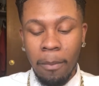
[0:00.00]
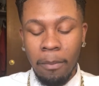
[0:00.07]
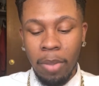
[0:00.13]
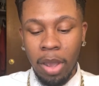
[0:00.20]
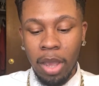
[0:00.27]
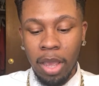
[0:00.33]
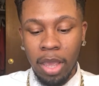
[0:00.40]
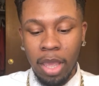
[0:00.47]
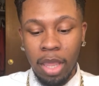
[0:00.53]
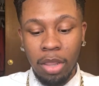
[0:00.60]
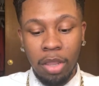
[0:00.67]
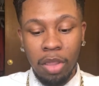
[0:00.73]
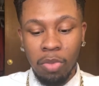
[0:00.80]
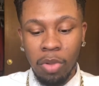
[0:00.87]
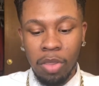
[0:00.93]
but
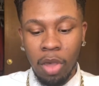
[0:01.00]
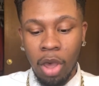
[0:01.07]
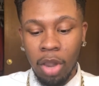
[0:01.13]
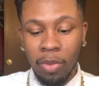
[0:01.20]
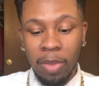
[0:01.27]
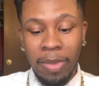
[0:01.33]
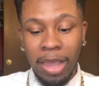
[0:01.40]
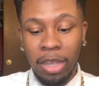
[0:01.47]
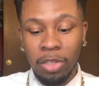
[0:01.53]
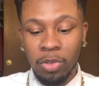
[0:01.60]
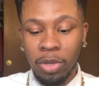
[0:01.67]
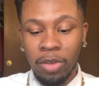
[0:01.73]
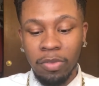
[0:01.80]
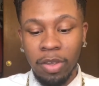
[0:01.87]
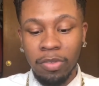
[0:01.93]
this was all the way back in
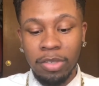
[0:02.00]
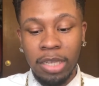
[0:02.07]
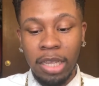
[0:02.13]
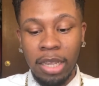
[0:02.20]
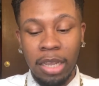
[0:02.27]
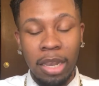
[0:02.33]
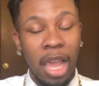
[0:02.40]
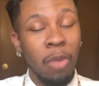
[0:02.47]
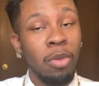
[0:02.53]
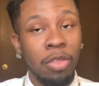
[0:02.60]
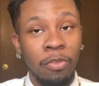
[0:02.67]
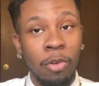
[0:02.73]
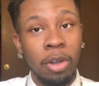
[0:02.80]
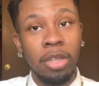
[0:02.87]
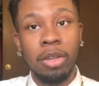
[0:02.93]
2015. That was
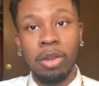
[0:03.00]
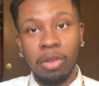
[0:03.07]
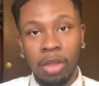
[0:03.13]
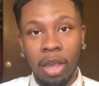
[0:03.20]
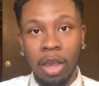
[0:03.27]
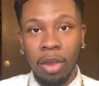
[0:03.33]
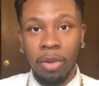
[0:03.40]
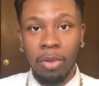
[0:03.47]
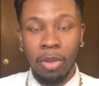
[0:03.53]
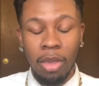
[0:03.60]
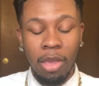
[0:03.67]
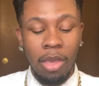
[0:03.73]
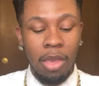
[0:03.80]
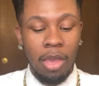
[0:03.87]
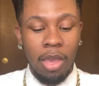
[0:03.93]
4 years ago.
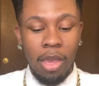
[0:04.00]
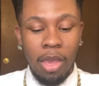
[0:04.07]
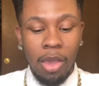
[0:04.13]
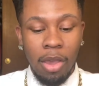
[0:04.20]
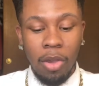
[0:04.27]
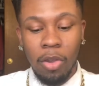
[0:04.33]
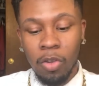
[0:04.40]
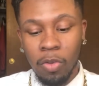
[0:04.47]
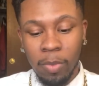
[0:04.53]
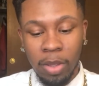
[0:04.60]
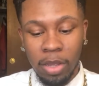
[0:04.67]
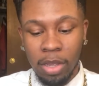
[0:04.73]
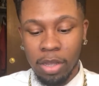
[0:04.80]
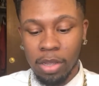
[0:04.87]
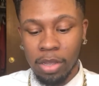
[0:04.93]
Oh my
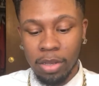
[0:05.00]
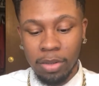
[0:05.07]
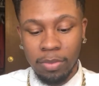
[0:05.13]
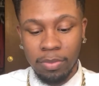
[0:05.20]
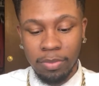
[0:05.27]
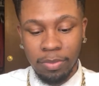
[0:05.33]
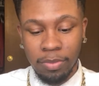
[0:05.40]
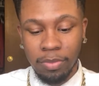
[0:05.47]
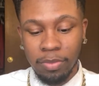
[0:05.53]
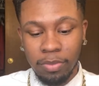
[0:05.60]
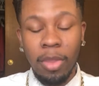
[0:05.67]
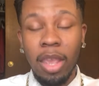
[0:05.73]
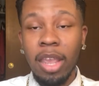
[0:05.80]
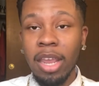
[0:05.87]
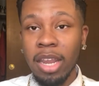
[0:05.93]
God.
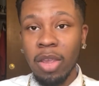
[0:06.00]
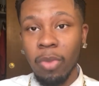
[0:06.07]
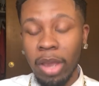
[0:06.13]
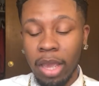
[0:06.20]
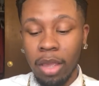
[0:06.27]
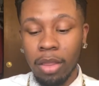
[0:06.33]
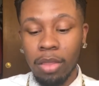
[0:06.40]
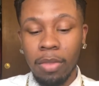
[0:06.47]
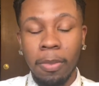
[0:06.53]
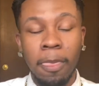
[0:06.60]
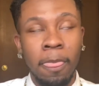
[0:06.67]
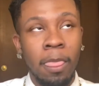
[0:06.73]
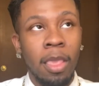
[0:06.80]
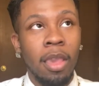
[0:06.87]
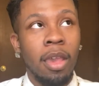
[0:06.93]
Anyways,
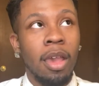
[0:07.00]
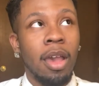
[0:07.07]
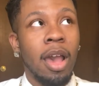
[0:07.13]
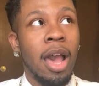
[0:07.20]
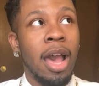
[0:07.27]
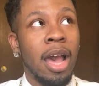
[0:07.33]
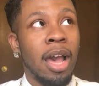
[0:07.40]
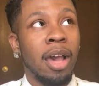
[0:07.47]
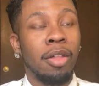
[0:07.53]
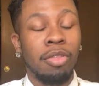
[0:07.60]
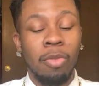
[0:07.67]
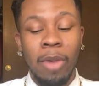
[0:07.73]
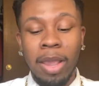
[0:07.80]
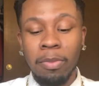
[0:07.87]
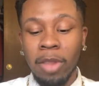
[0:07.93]
I
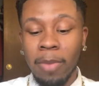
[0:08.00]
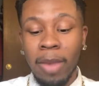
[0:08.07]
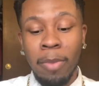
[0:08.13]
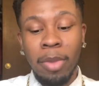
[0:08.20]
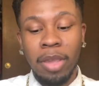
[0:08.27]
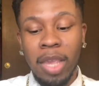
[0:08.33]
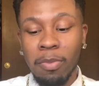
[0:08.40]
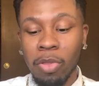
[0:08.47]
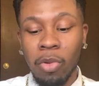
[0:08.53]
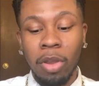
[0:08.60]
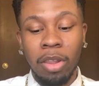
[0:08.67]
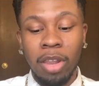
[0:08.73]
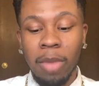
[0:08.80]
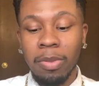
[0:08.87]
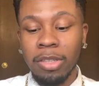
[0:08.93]
swiped up. I'm gonna keep
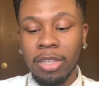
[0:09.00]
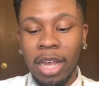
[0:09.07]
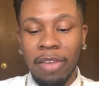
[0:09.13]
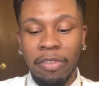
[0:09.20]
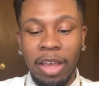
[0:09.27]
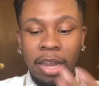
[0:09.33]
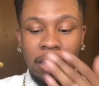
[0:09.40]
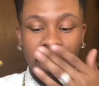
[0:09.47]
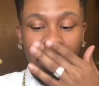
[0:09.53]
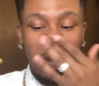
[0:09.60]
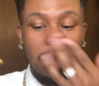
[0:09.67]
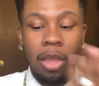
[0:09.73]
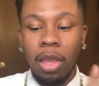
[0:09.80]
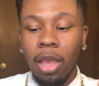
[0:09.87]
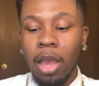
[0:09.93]
scrolling up until I find it.
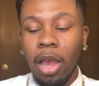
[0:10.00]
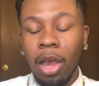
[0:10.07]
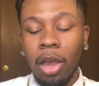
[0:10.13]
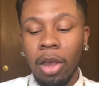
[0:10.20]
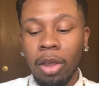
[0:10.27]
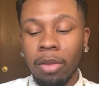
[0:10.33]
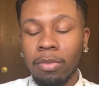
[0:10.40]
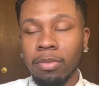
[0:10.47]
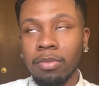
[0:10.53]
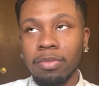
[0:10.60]
I